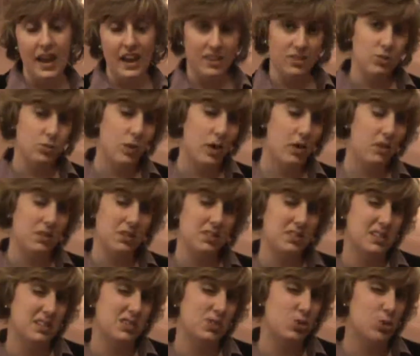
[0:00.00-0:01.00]
as well
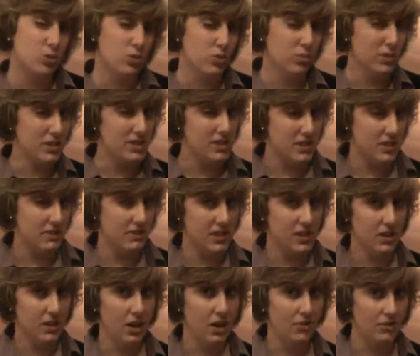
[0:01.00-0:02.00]
as into the
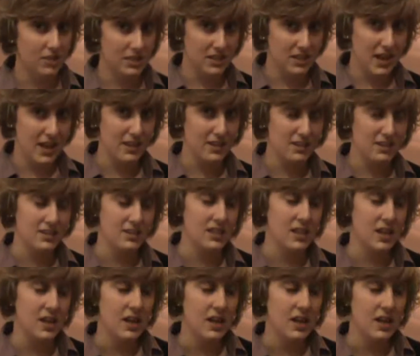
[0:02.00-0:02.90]
receiving of the text.